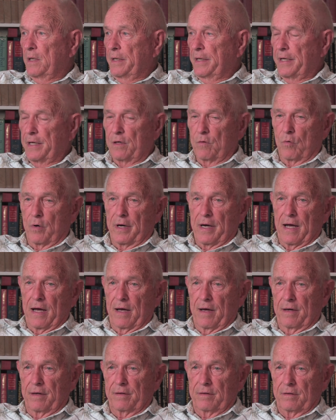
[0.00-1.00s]
anyway,
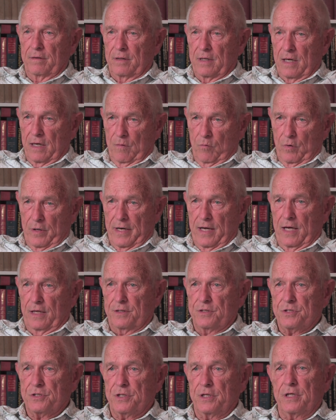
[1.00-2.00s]
I went
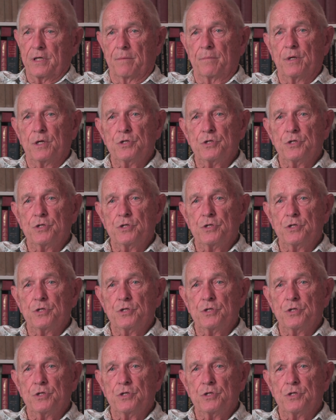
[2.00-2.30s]
out to see him.